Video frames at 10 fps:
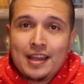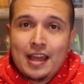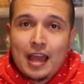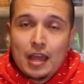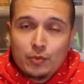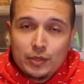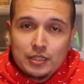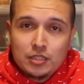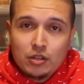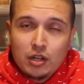at
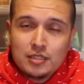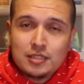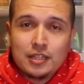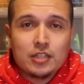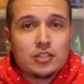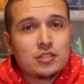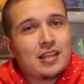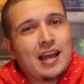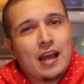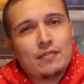retail on
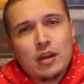sneakers. Have